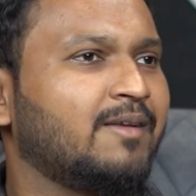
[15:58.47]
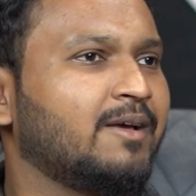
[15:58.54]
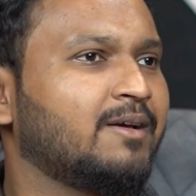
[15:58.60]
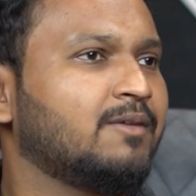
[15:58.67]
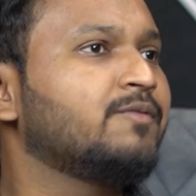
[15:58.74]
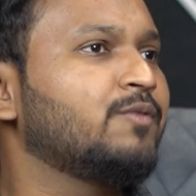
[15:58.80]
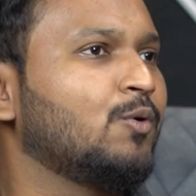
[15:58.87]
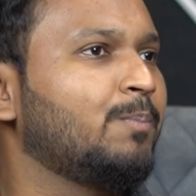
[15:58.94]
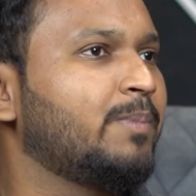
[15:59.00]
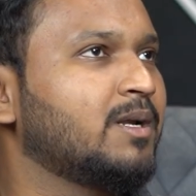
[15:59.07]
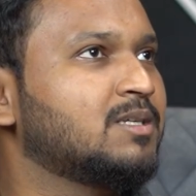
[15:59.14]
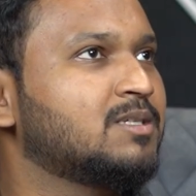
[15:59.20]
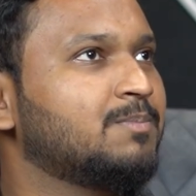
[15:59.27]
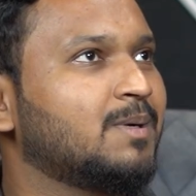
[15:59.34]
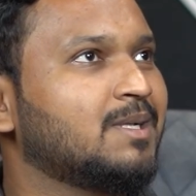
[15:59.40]
Like, a few
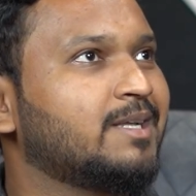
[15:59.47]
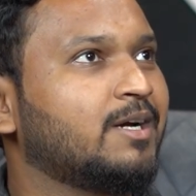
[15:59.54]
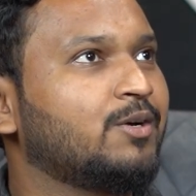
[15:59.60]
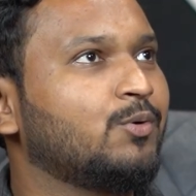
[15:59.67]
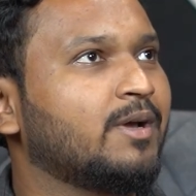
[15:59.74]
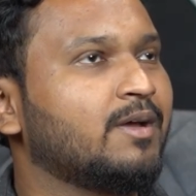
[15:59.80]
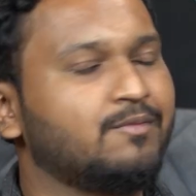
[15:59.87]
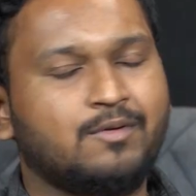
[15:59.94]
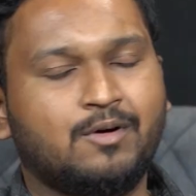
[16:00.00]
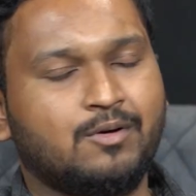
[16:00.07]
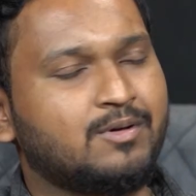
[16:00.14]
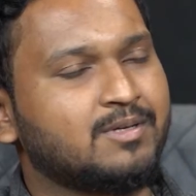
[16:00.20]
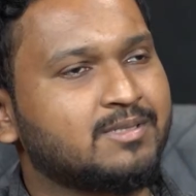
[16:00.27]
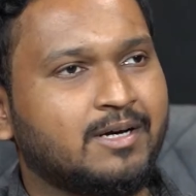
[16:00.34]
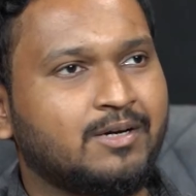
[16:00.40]
principle that you can
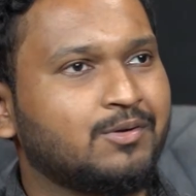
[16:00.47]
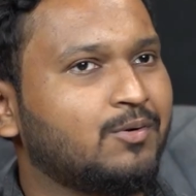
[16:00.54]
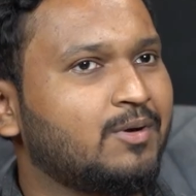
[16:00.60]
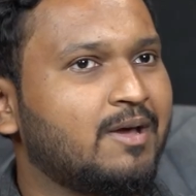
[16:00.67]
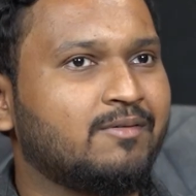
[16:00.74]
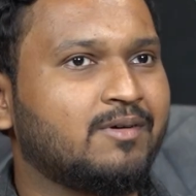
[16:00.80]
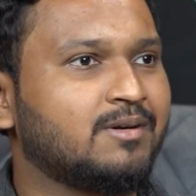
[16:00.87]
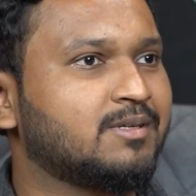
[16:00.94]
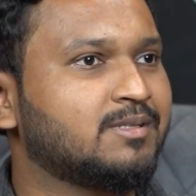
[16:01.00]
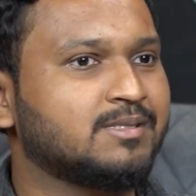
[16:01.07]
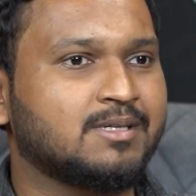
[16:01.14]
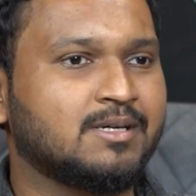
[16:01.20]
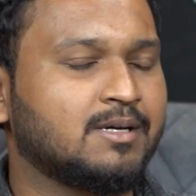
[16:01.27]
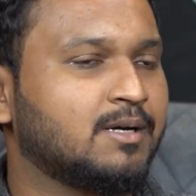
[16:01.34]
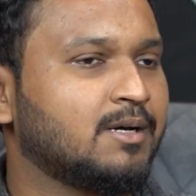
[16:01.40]
follow is that, never
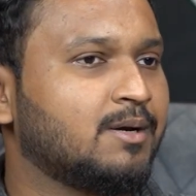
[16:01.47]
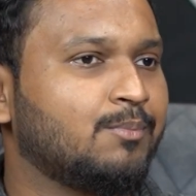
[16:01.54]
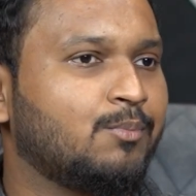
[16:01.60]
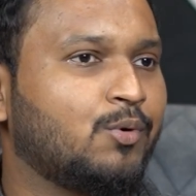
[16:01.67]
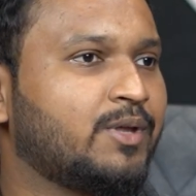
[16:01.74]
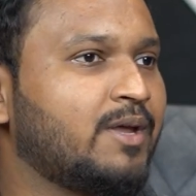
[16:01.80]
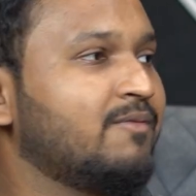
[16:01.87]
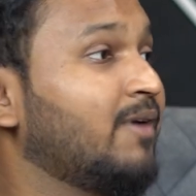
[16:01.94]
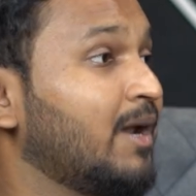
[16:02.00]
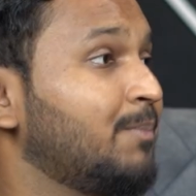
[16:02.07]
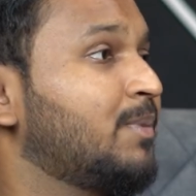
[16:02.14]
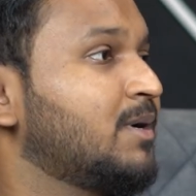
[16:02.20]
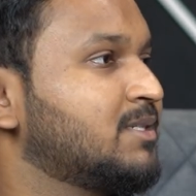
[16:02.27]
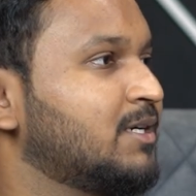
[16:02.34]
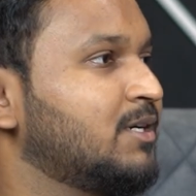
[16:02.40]
risk more than
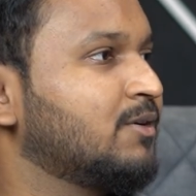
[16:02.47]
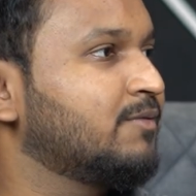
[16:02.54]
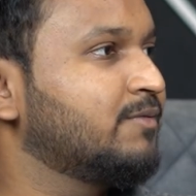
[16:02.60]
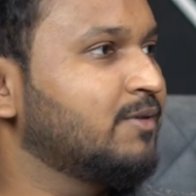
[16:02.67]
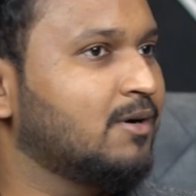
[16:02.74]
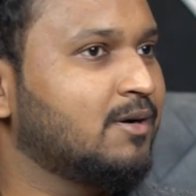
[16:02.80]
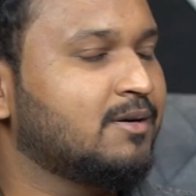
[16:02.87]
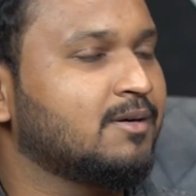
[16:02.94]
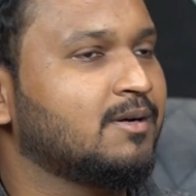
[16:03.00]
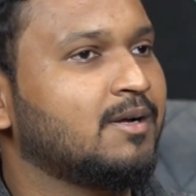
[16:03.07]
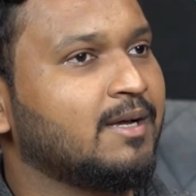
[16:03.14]
1% of your